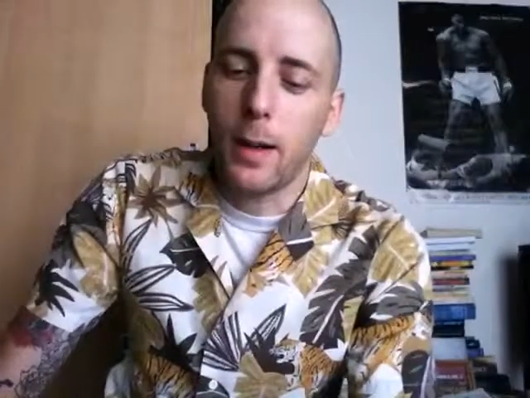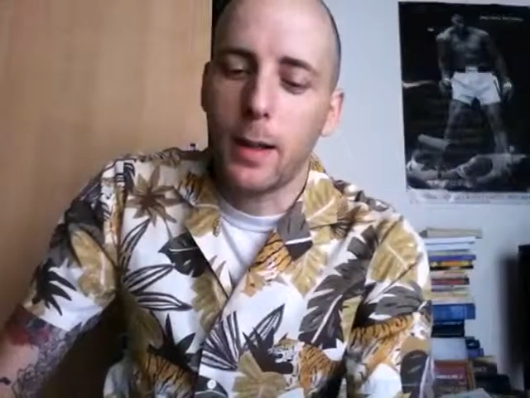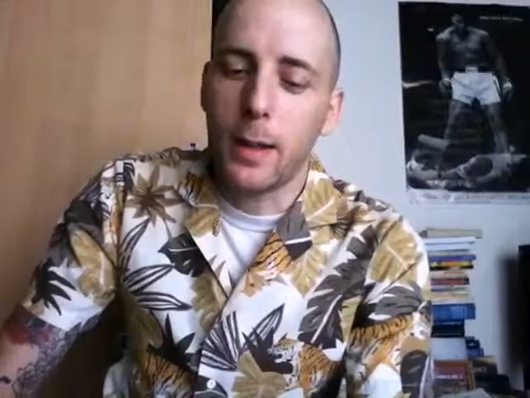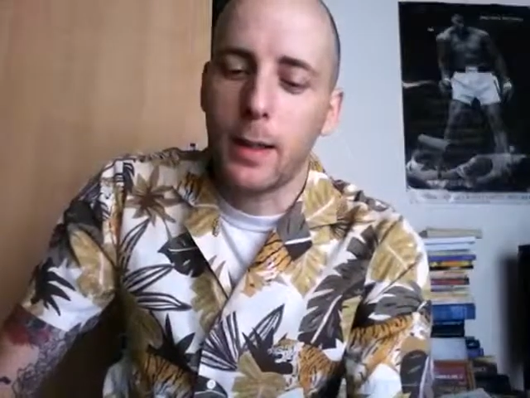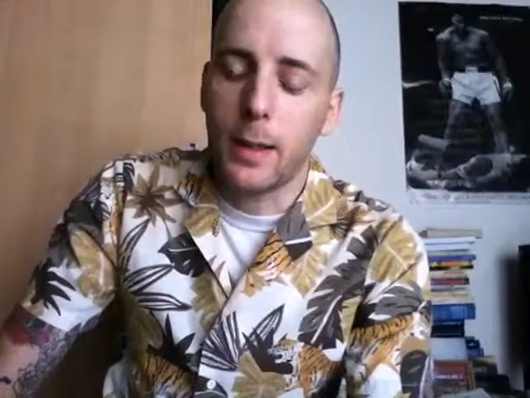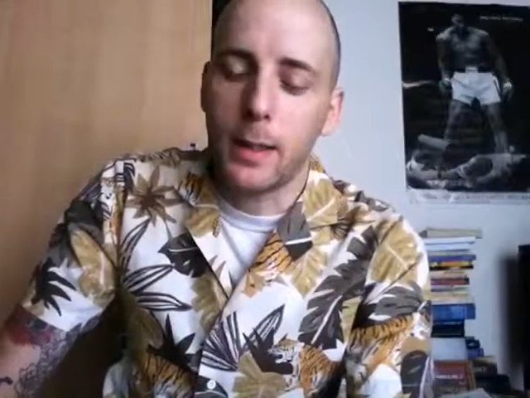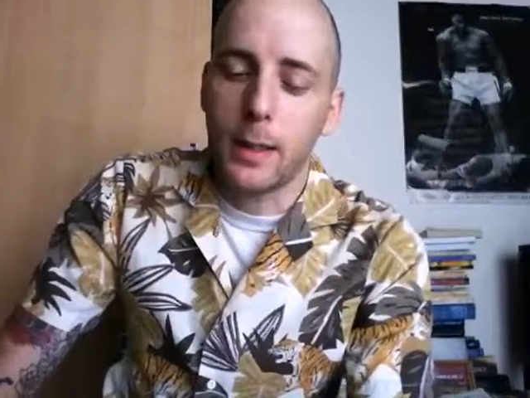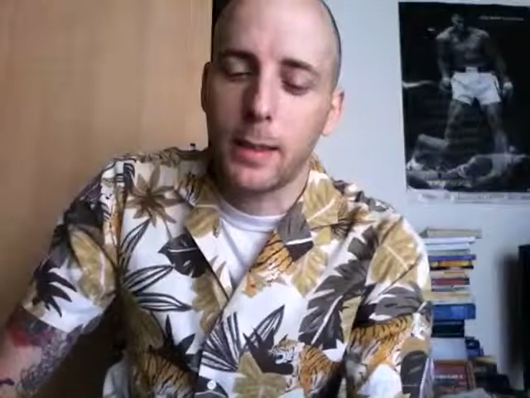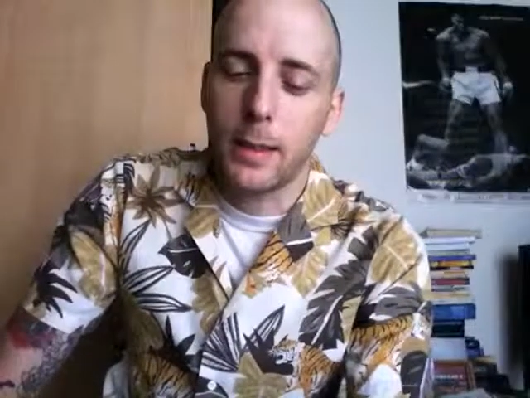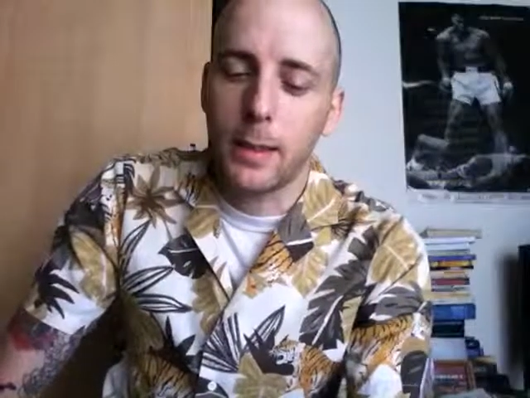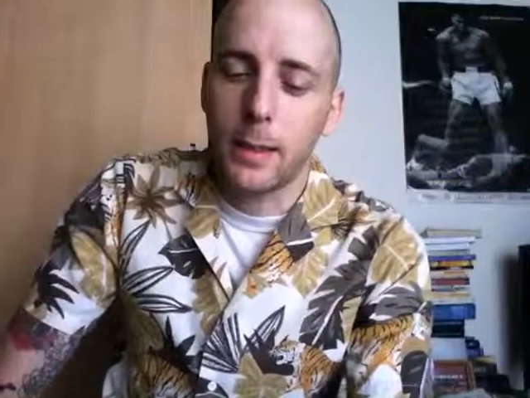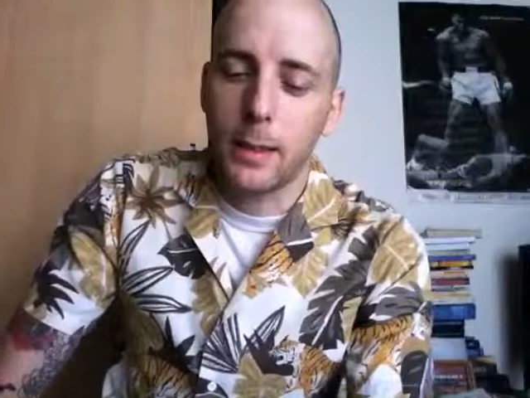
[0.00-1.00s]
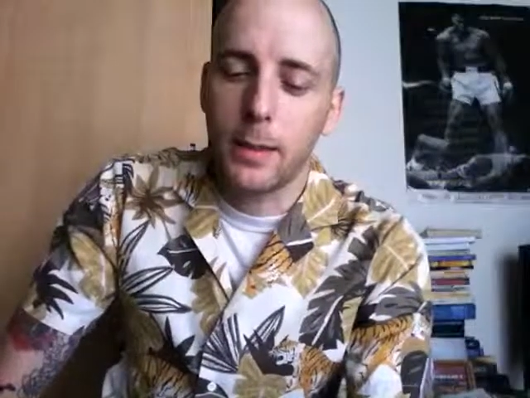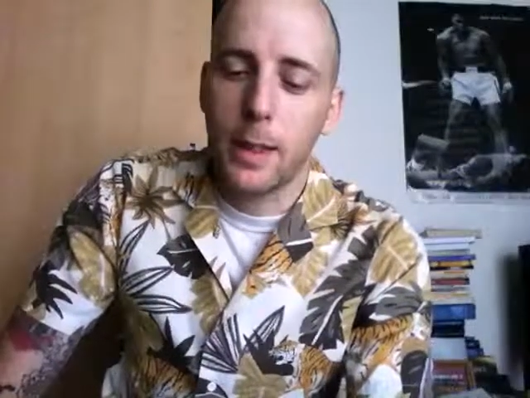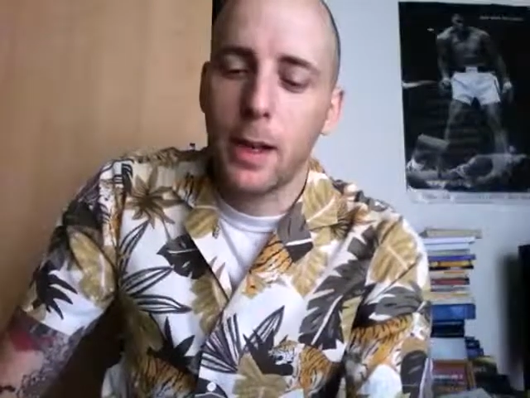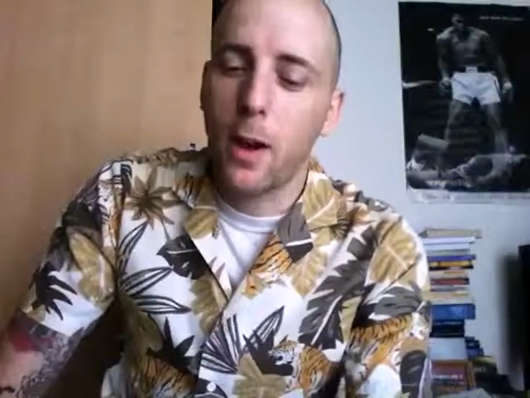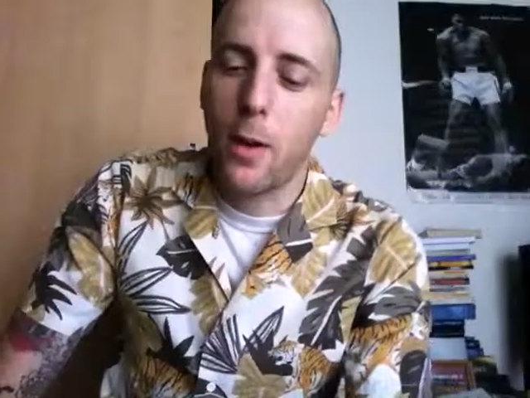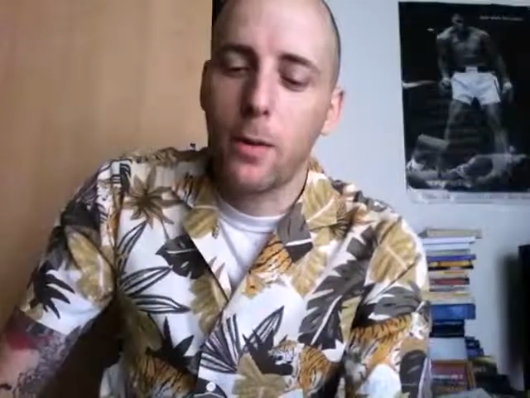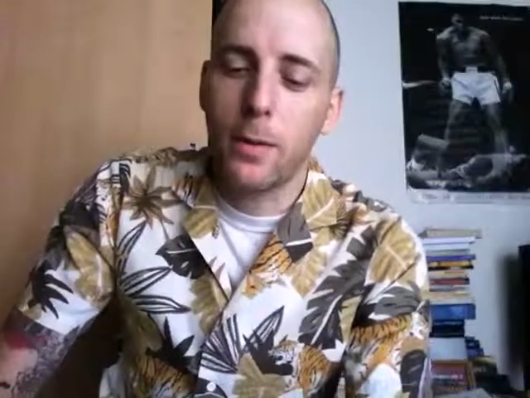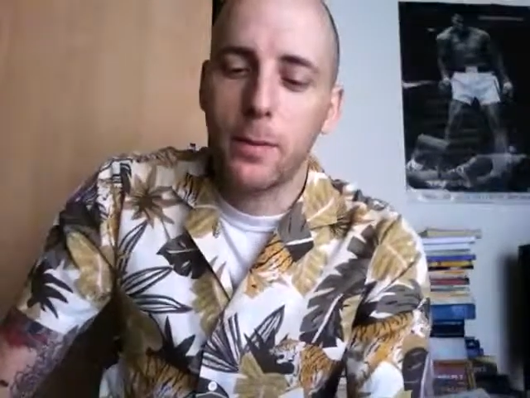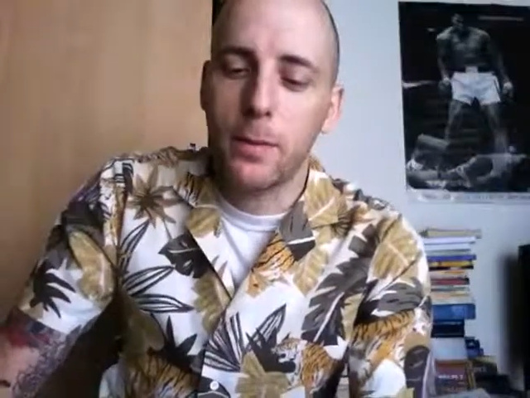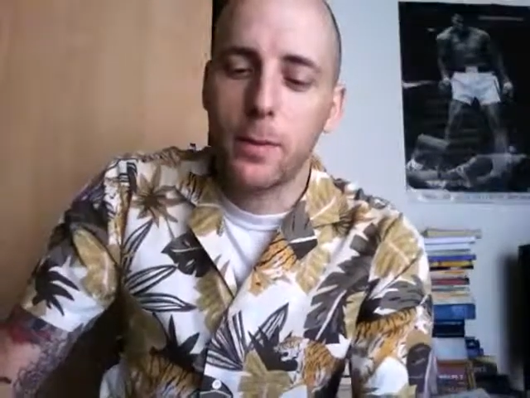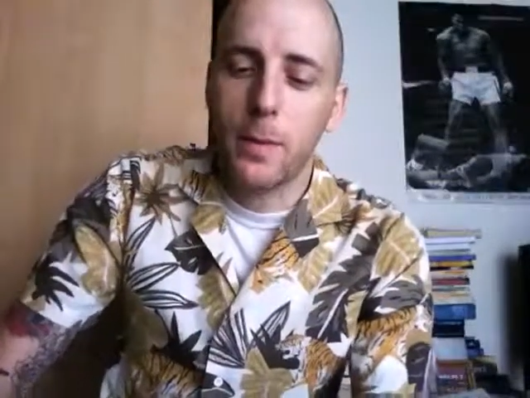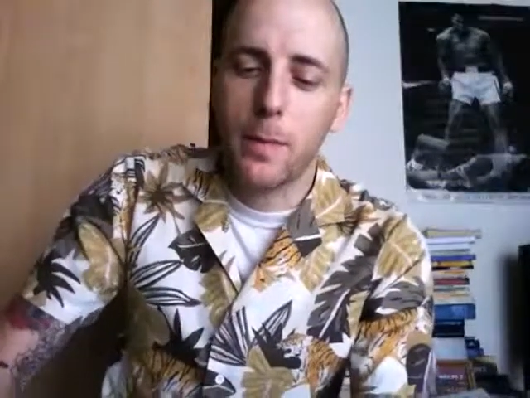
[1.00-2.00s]
Anybody who played it knows
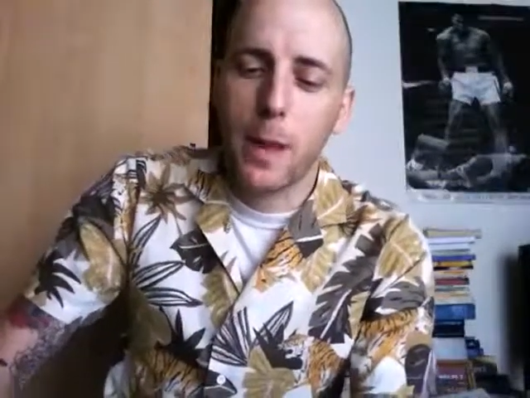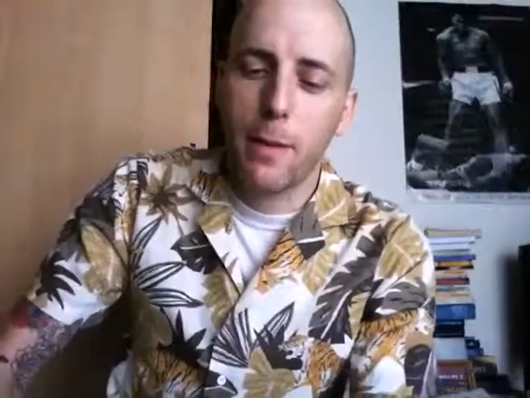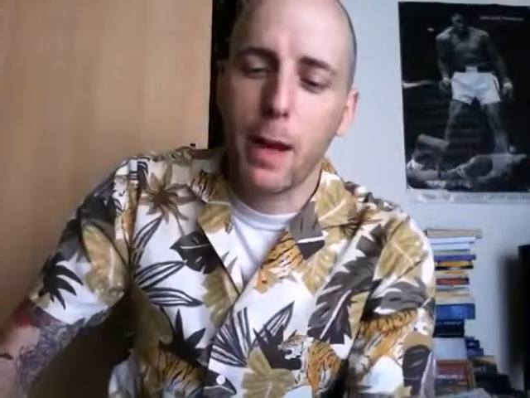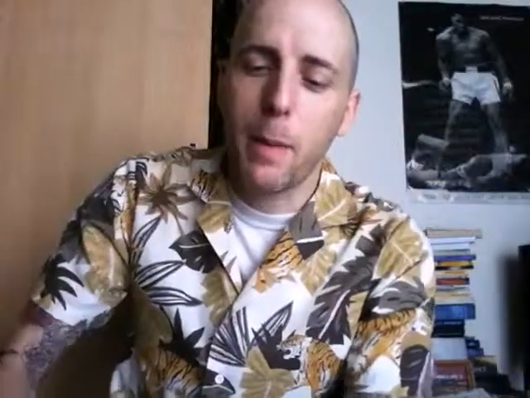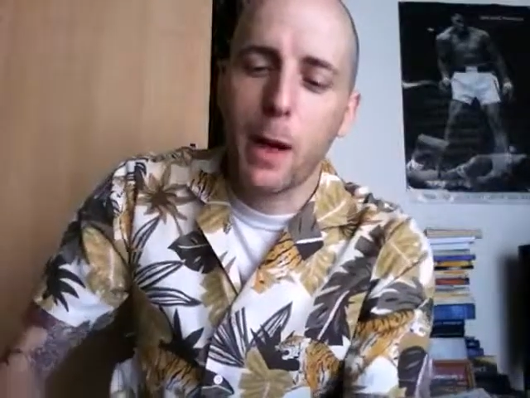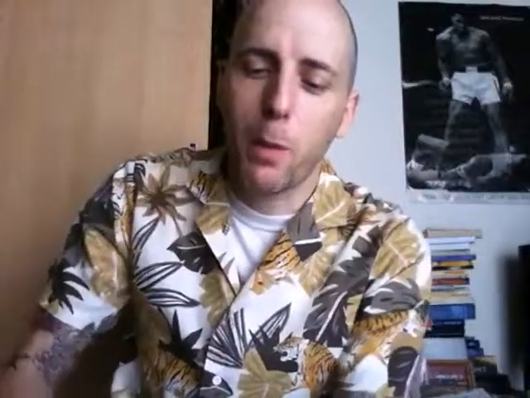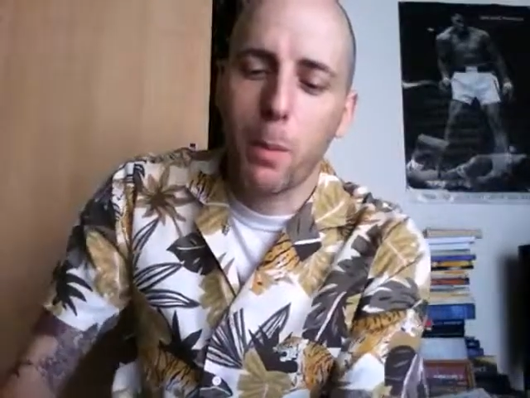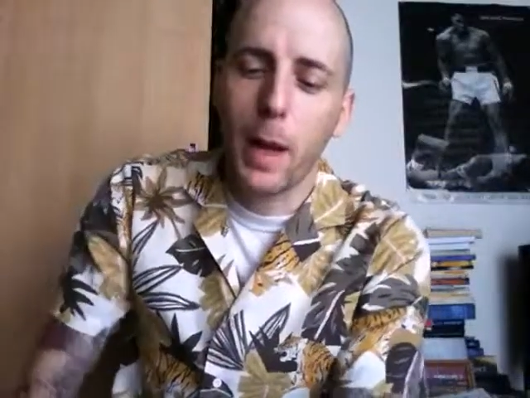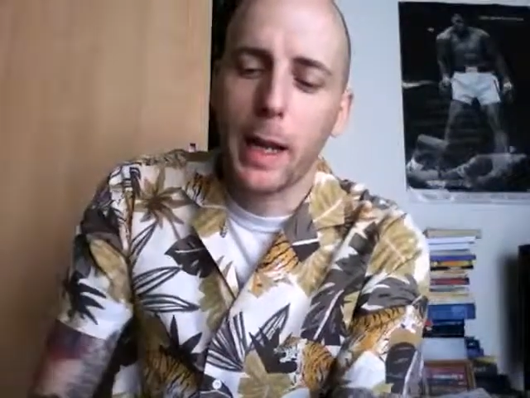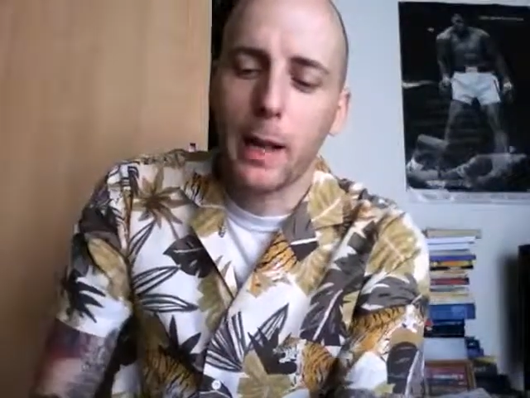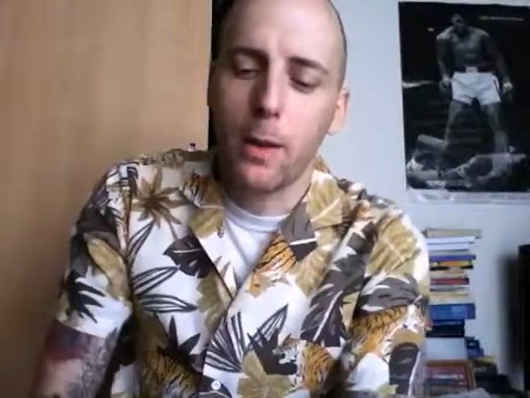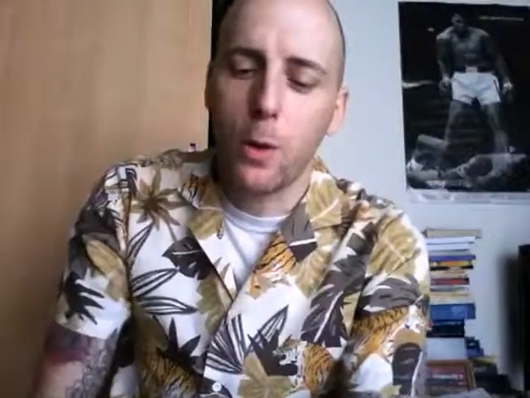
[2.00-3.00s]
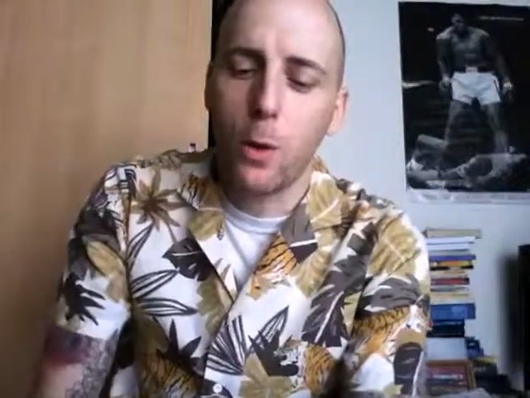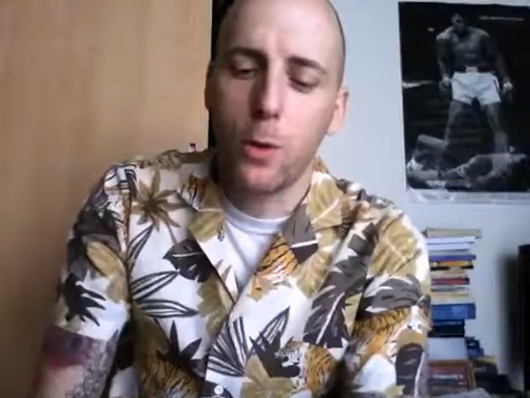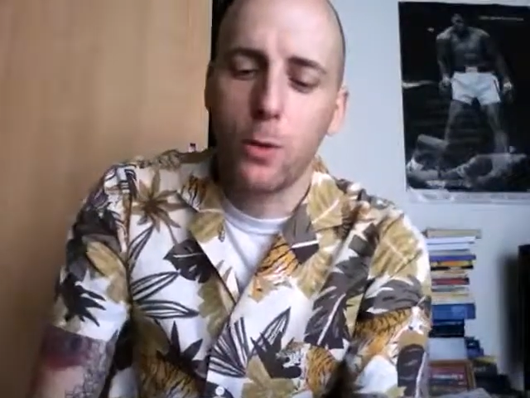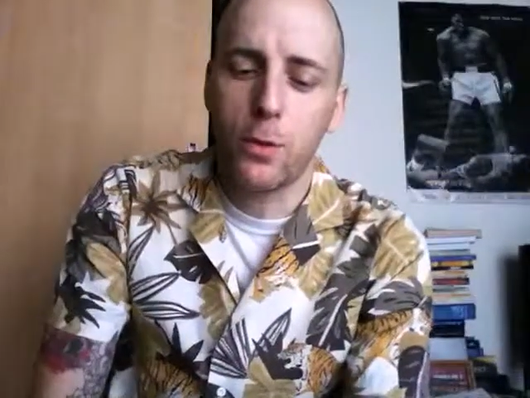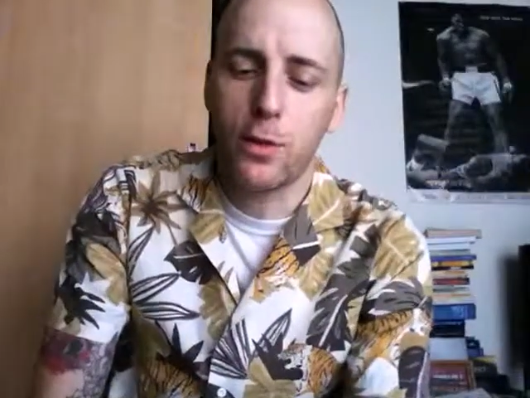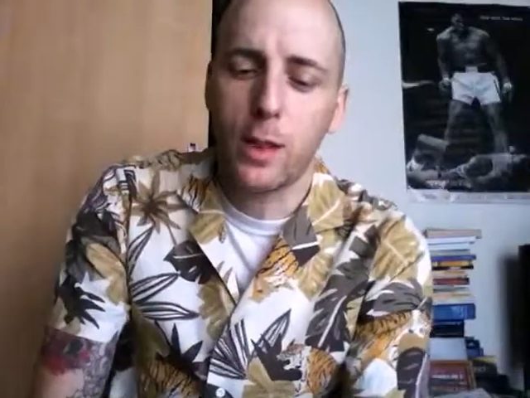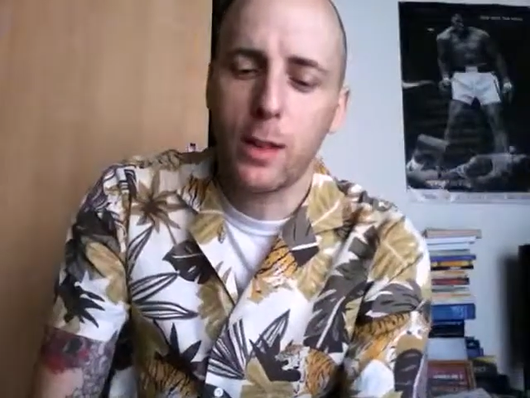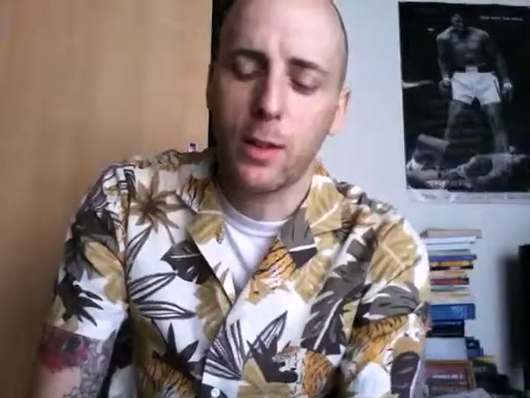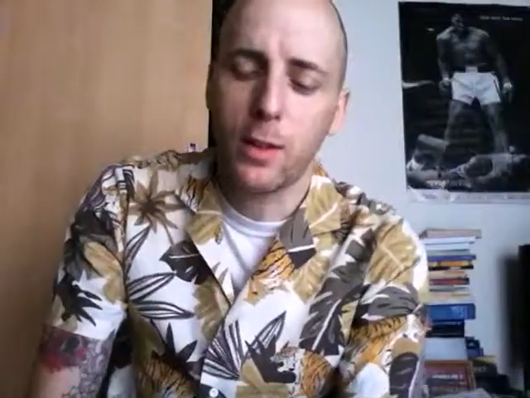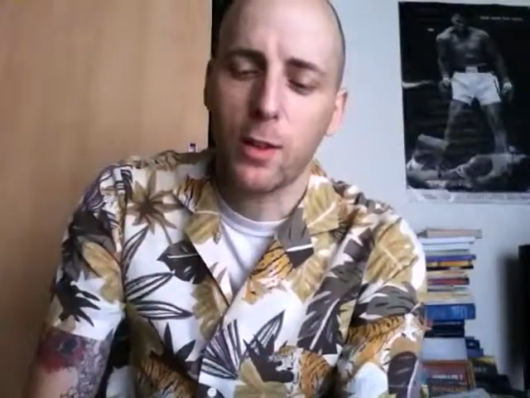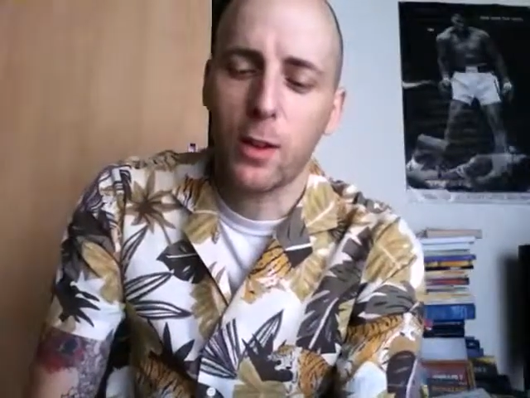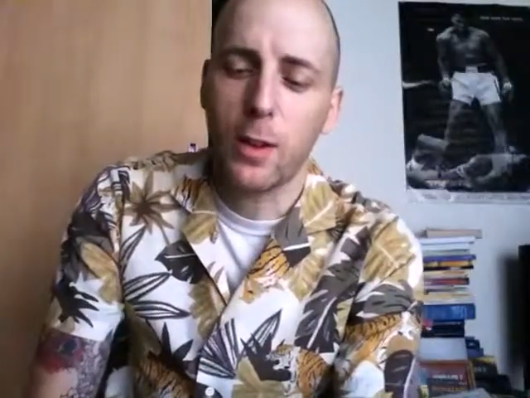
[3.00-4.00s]
the game mechanics are not good,